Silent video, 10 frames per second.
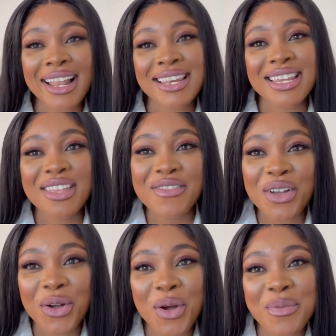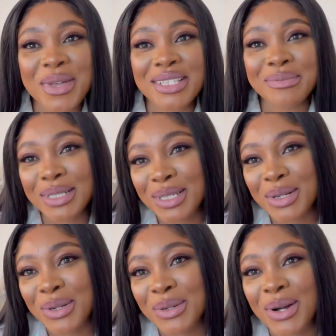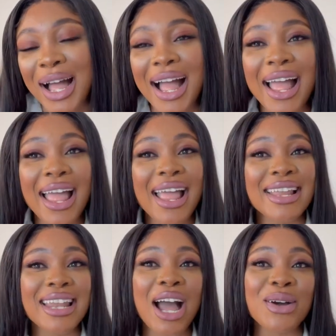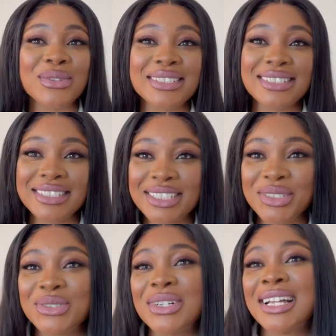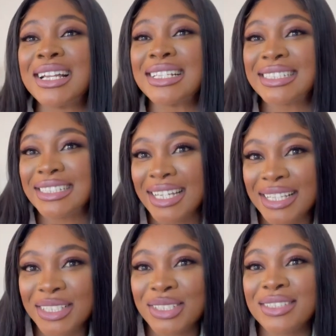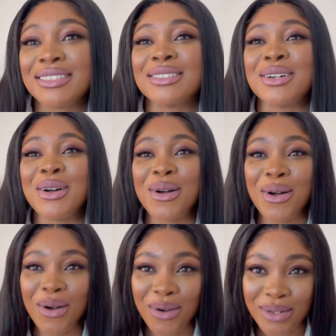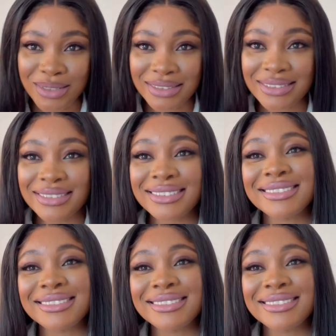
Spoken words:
leave your comment below, and I'll see you next on,